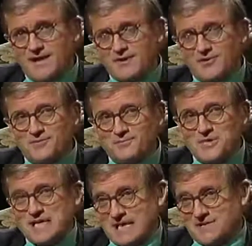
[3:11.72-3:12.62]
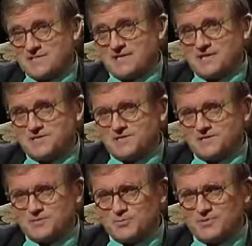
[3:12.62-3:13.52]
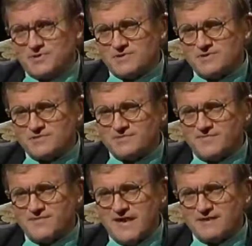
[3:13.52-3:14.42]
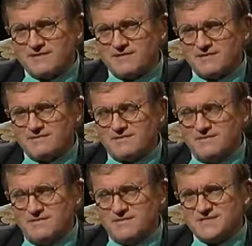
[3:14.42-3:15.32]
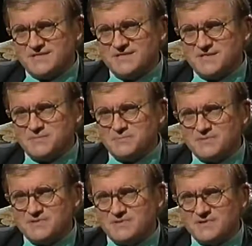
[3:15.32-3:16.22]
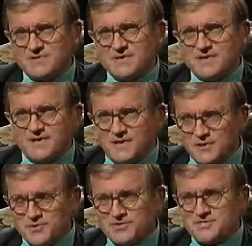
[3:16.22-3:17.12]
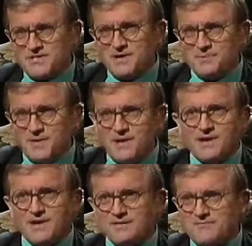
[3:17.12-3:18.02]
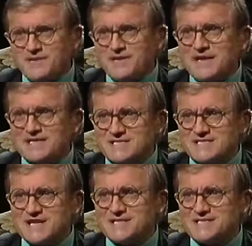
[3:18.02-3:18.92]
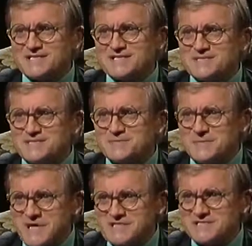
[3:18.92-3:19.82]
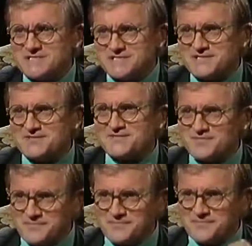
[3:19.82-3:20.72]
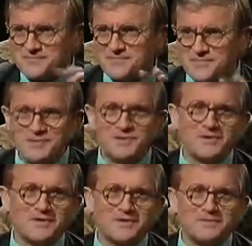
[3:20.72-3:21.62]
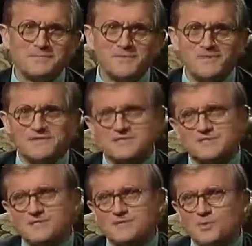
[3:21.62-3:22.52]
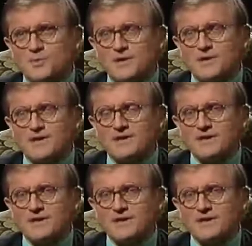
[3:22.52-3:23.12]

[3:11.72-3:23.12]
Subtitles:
got me excited was the fact that it seemed you could start making very exciting spaces if you look at them in a certain way,